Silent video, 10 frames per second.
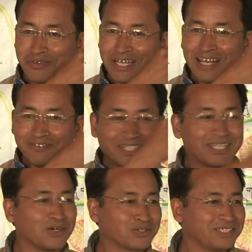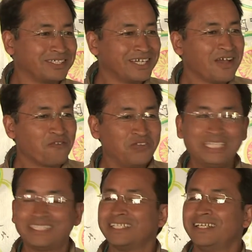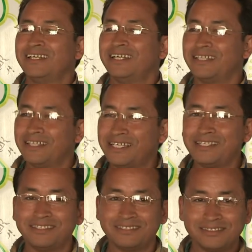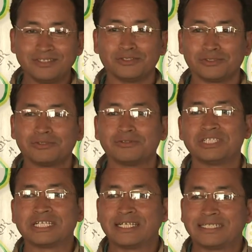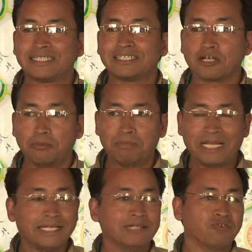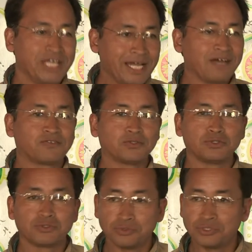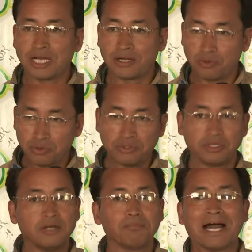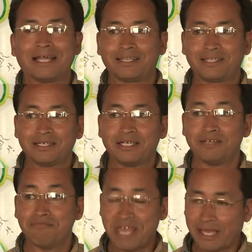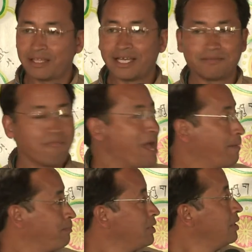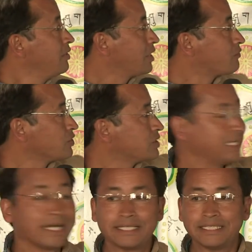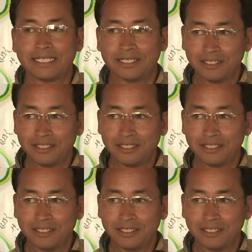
11,000 feet and then regret and complain. We have to choose our own path and make that map. That was the idea.